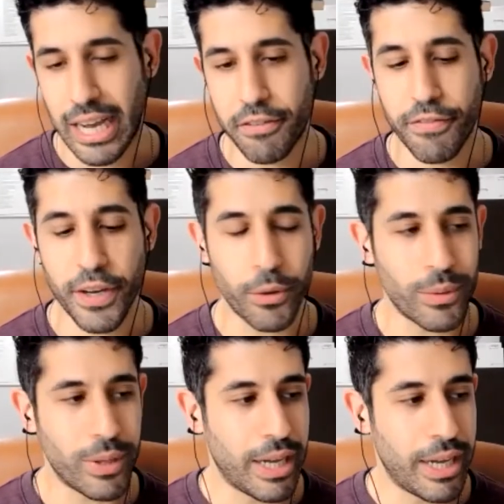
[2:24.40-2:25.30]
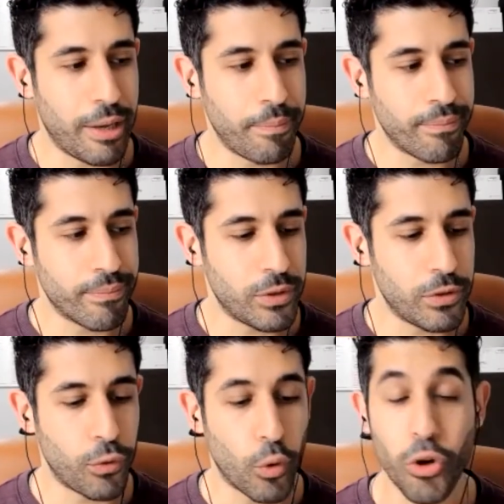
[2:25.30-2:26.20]
felt
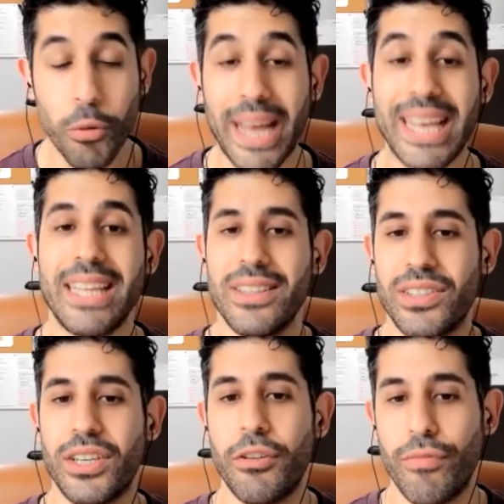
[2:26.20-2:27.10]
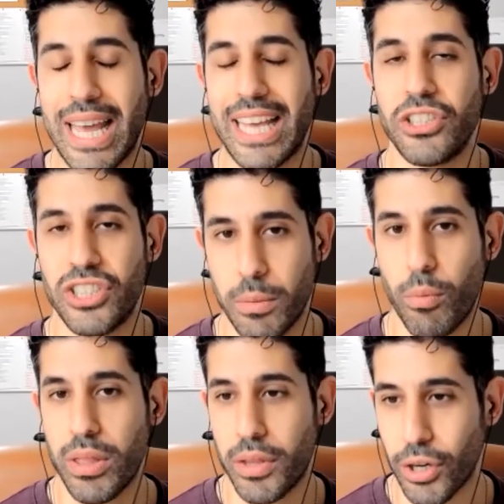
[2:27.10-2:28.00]
drawn back into relationship
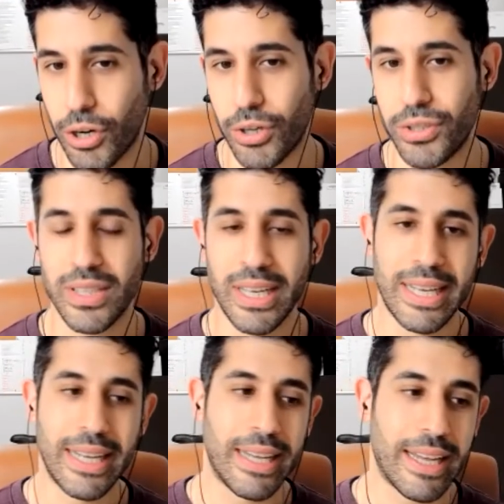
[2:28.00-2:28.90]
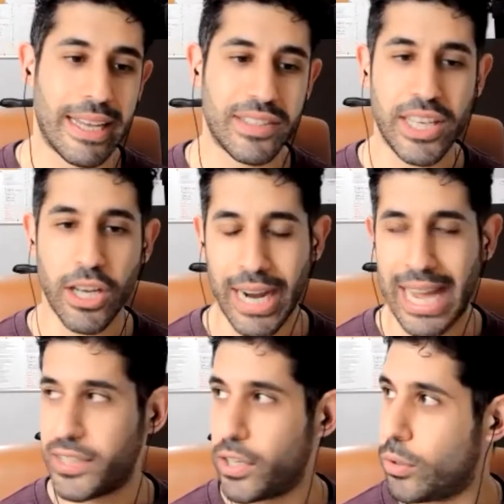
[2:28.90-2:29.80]
with God as a young
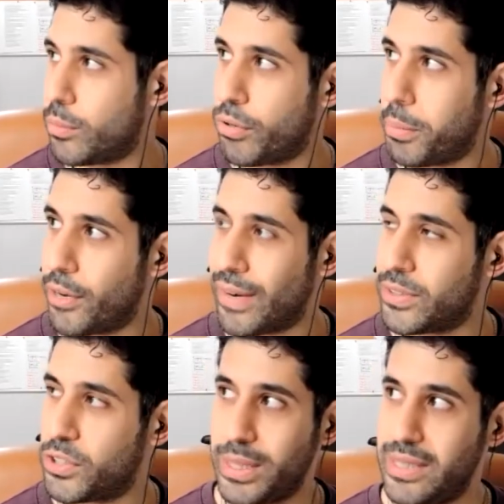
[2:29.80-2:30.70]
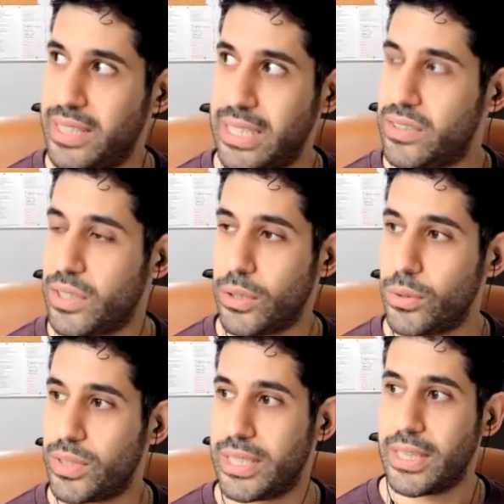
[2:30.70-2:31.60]
adult, probably around 20 years
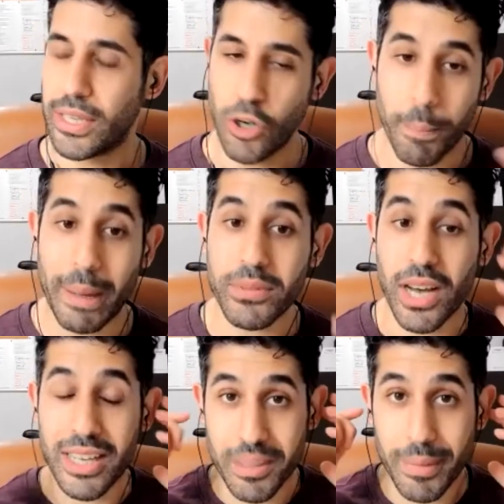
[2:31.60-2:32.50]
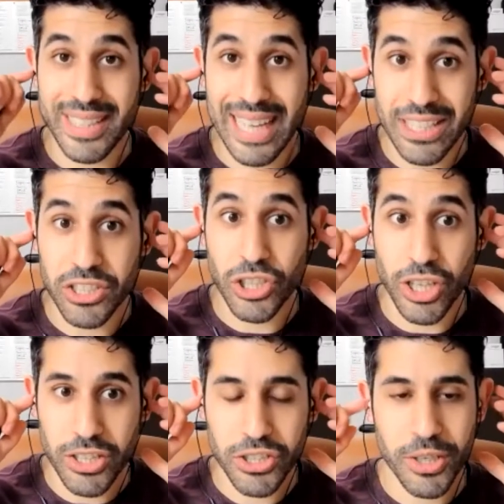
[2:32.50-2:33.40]
old, and got baptized at my dad's
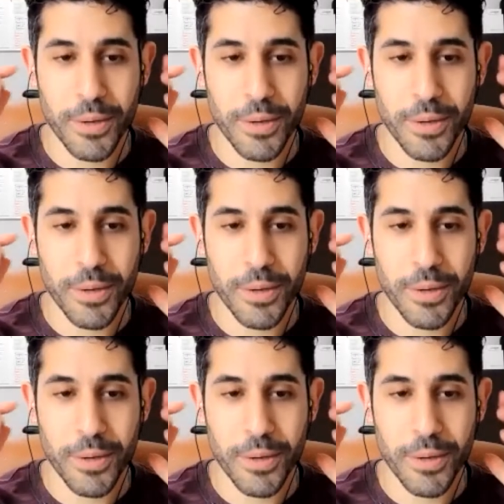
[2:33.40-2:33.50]
church.